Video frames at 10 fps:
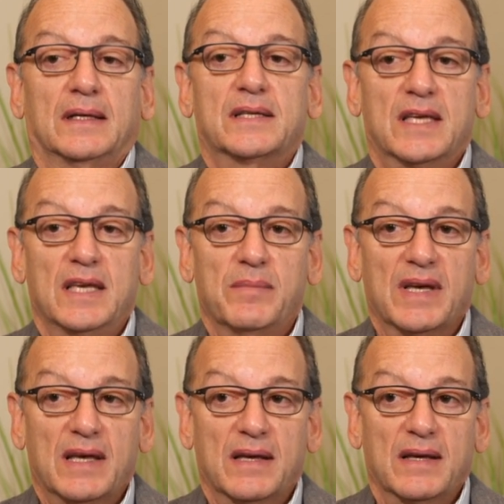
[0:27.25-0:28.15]

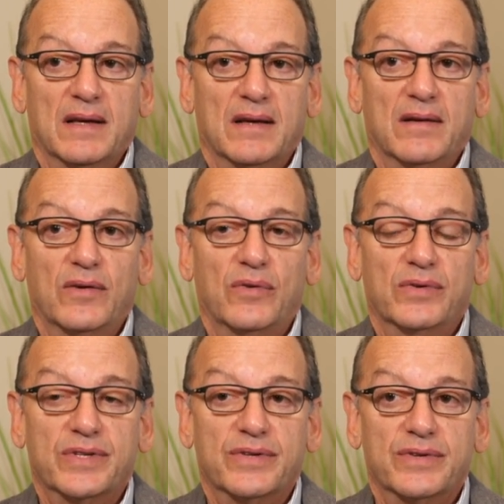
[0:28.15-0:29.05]
ischemic
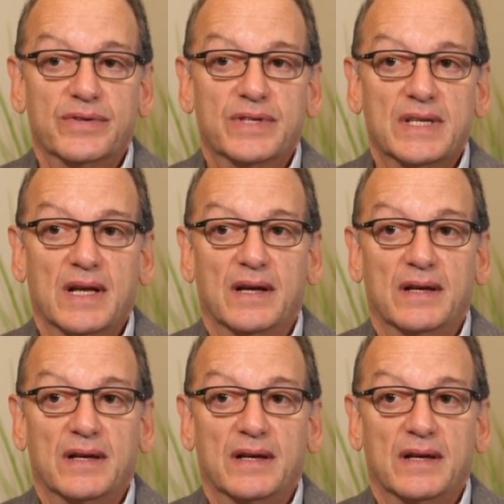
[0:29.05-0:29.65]
ulcers.